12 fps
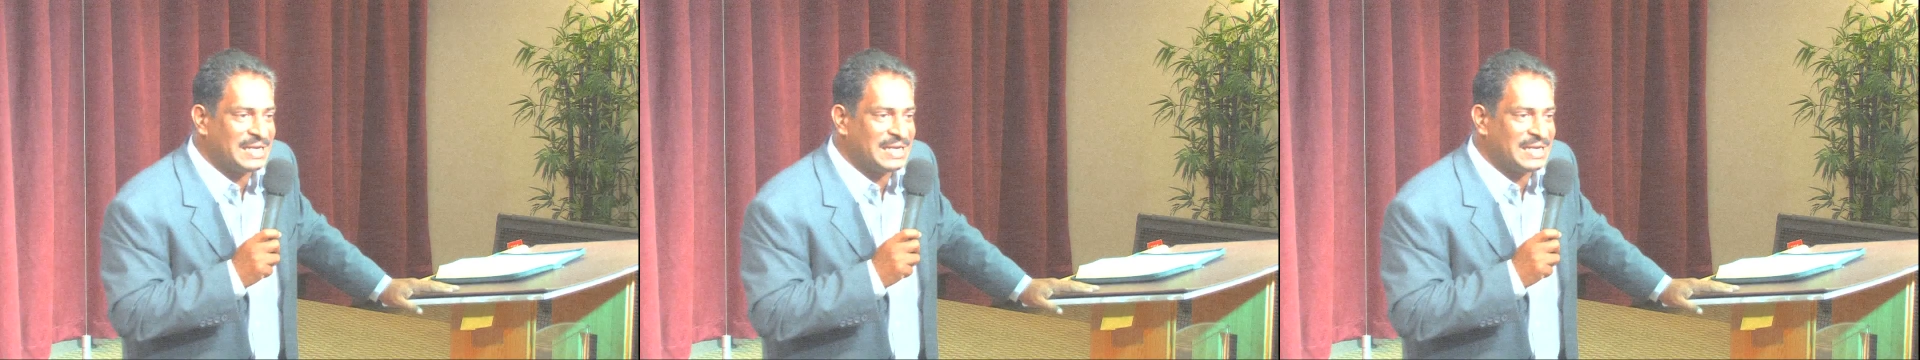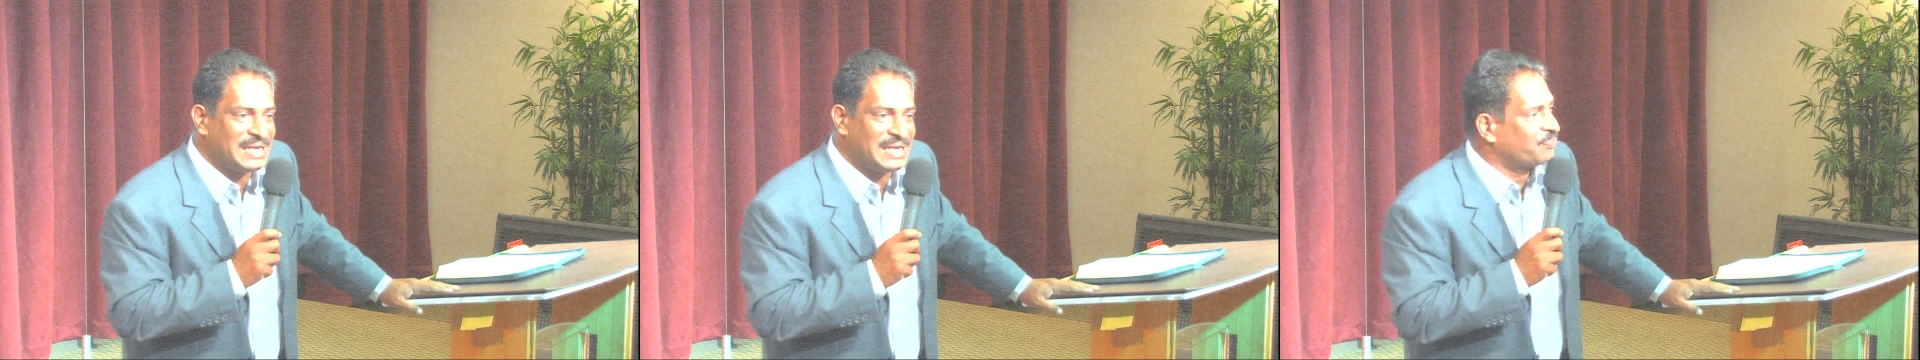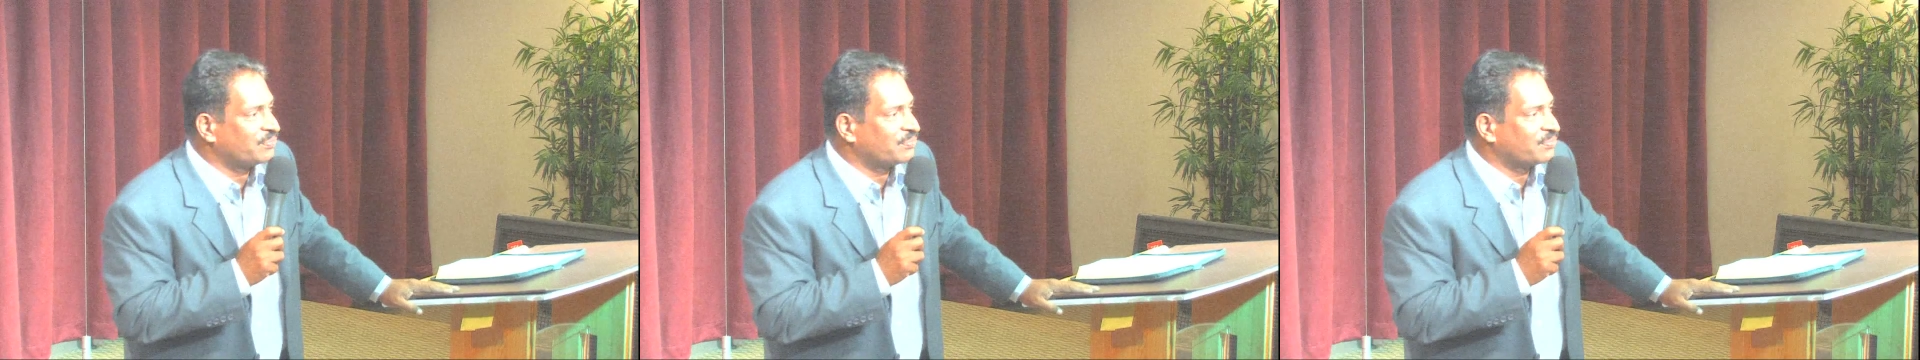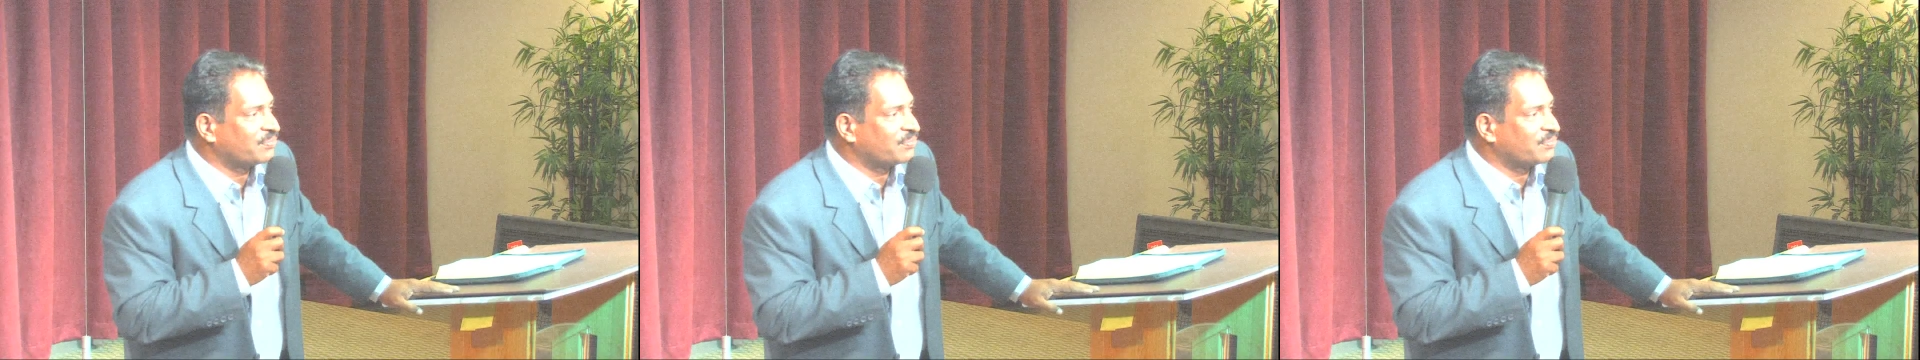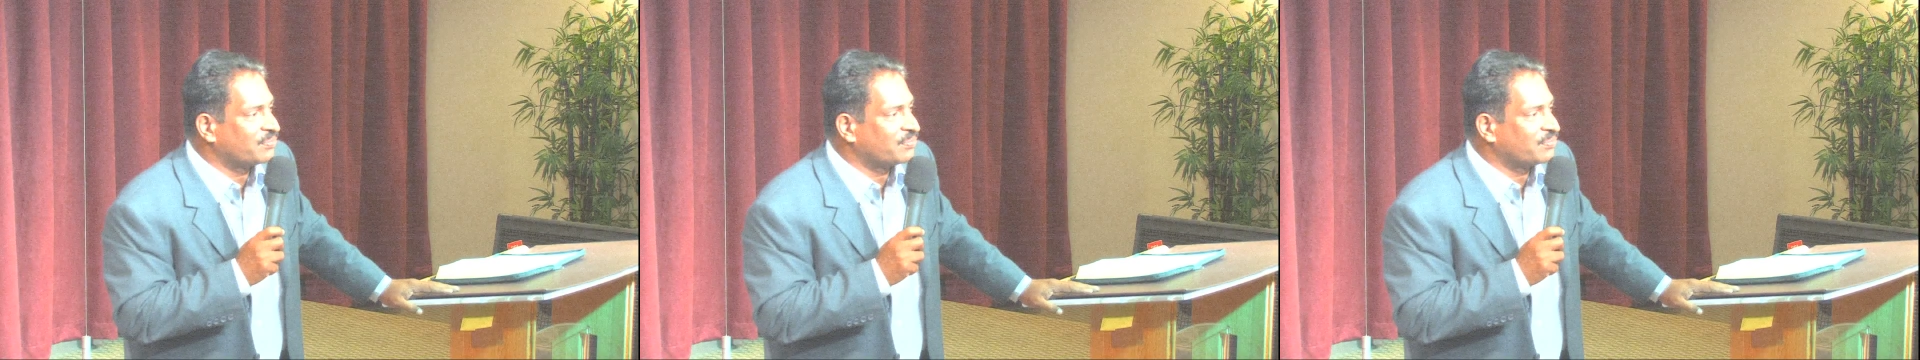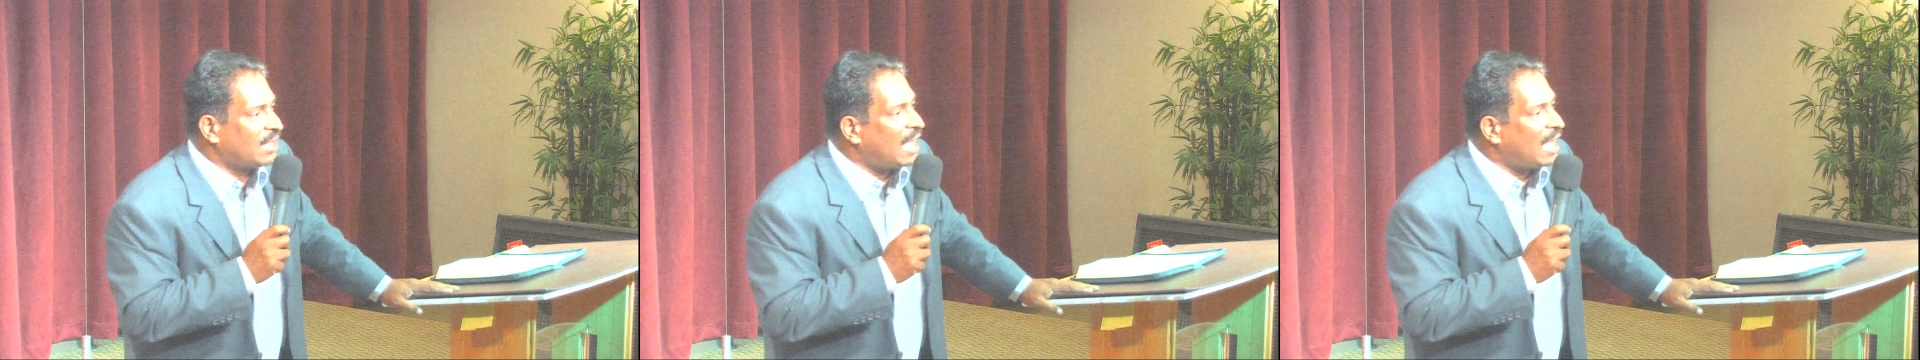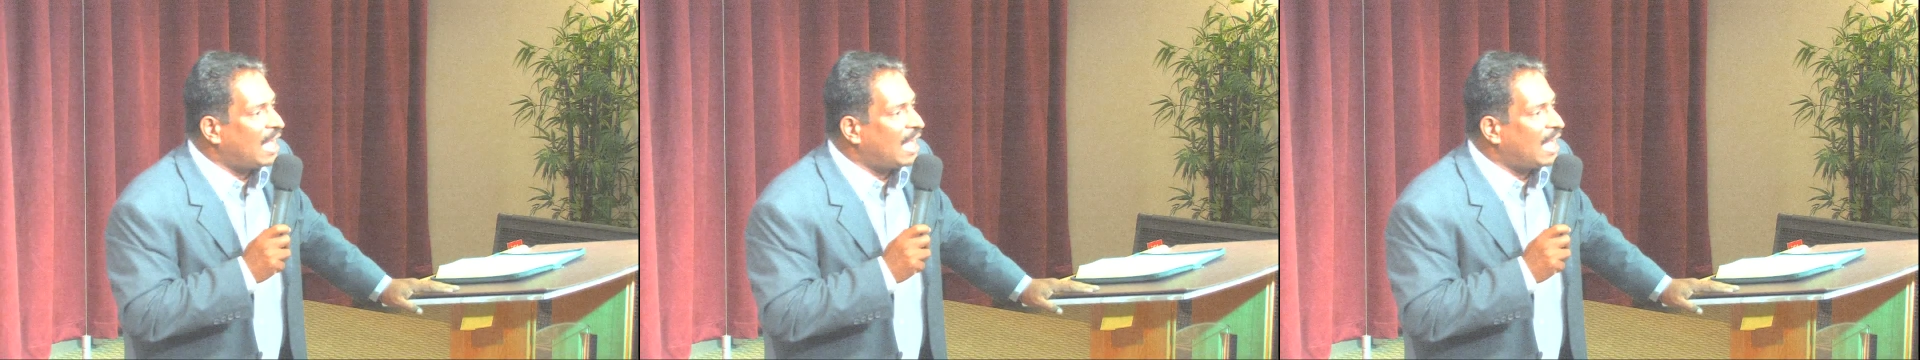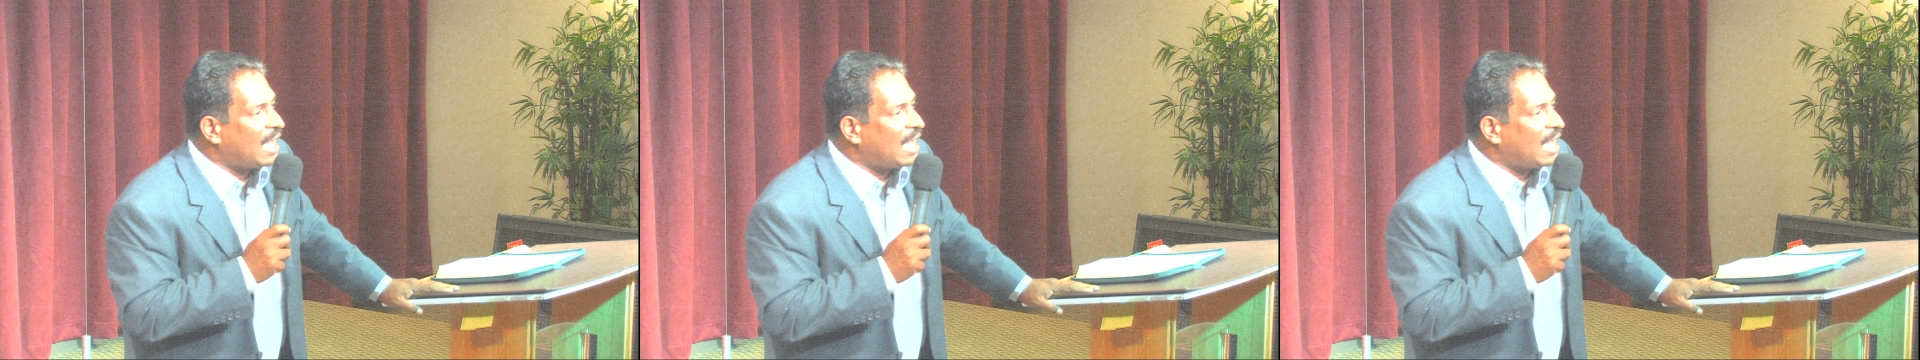No. I'm an
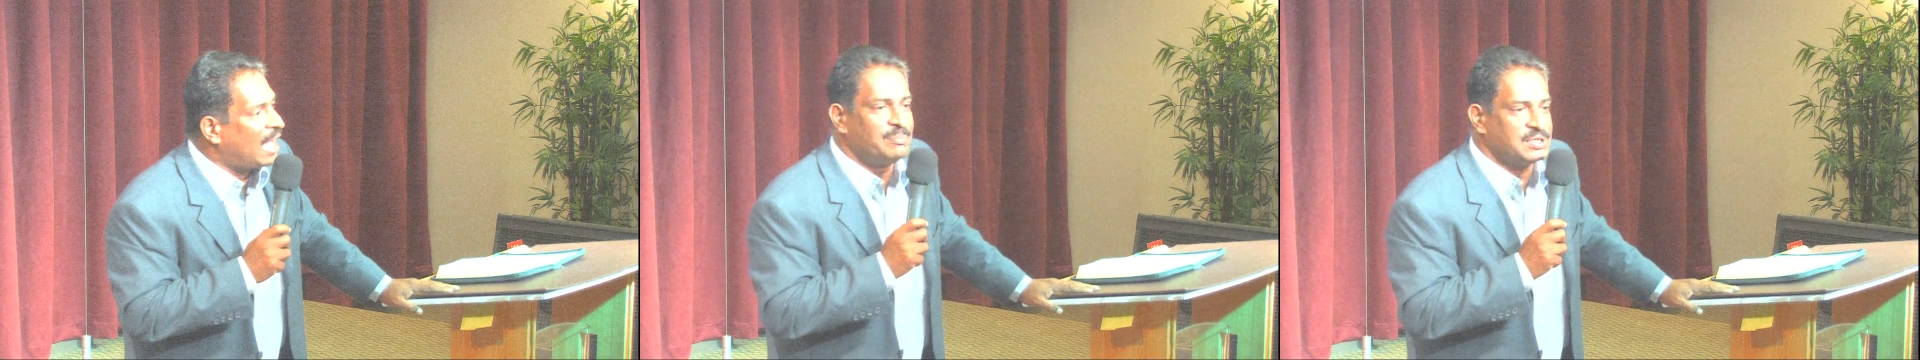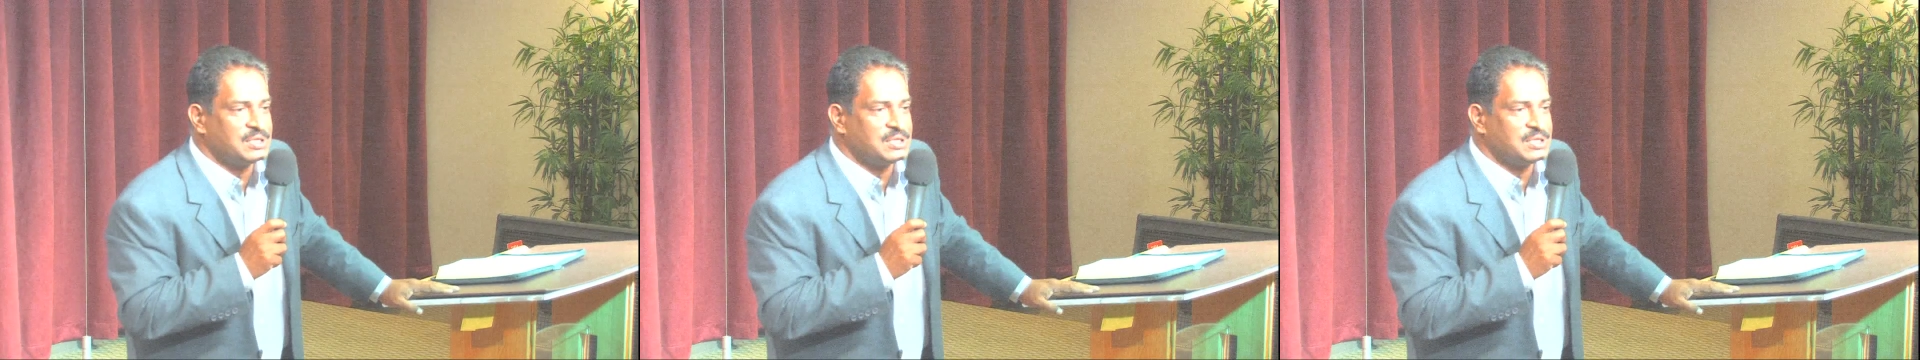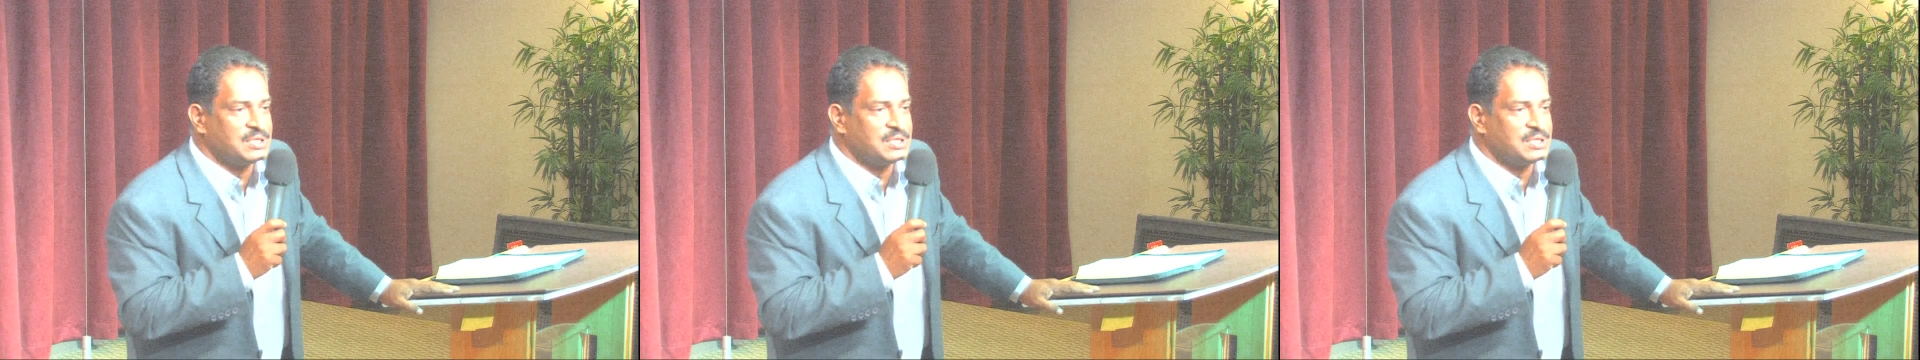ordinary person.